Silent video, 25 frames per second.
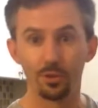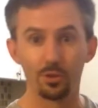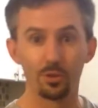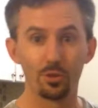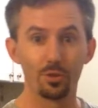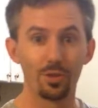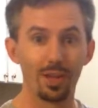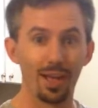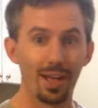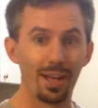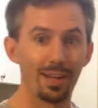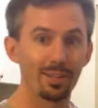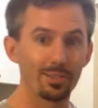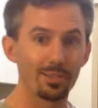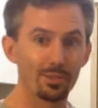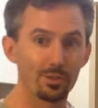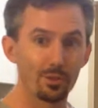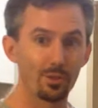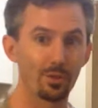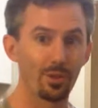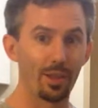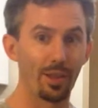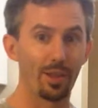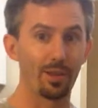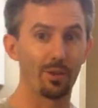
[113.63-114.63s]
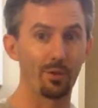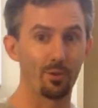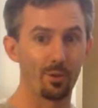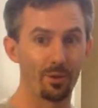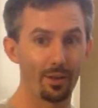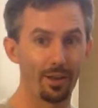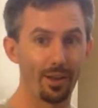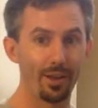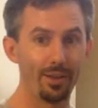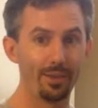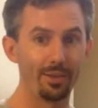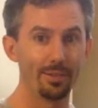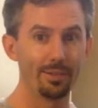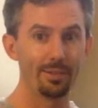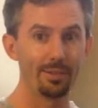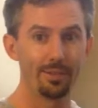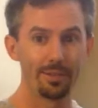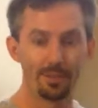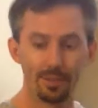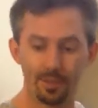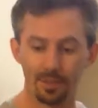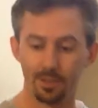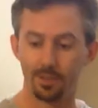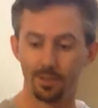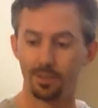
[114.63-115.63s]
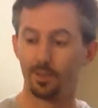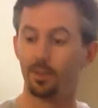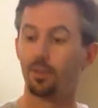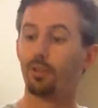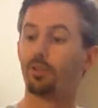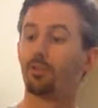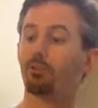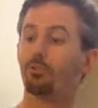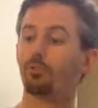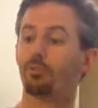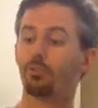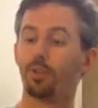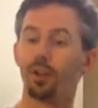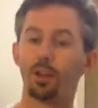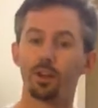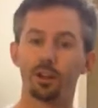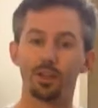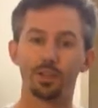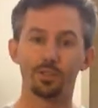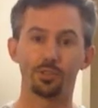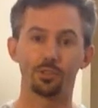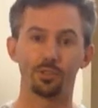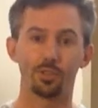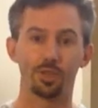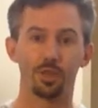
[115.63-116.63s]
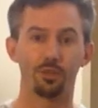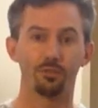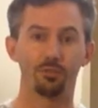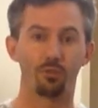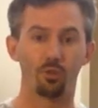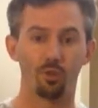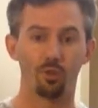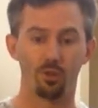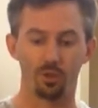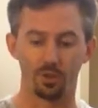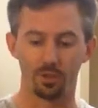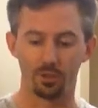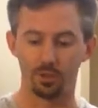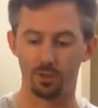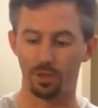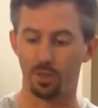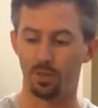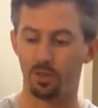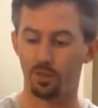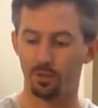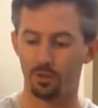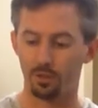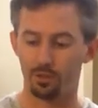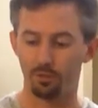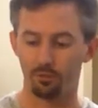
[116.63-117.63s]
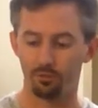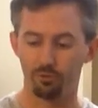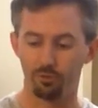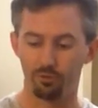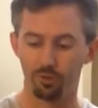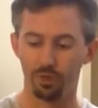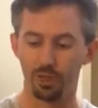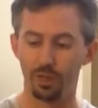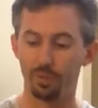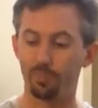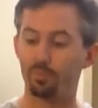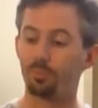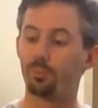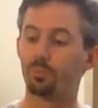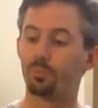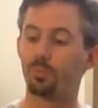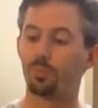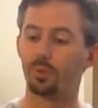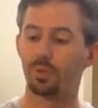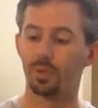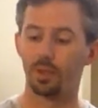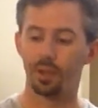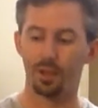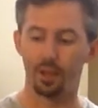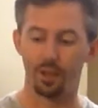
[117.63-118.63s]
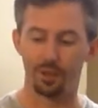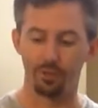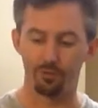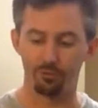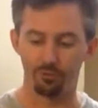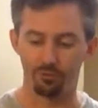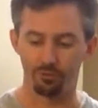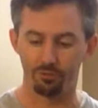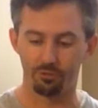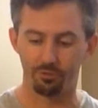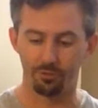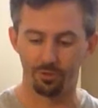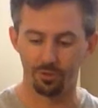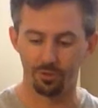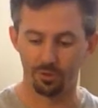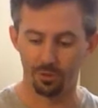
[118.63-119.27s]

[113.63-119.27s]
Do not do that, okay? Very straightforward. Don't flip the knife.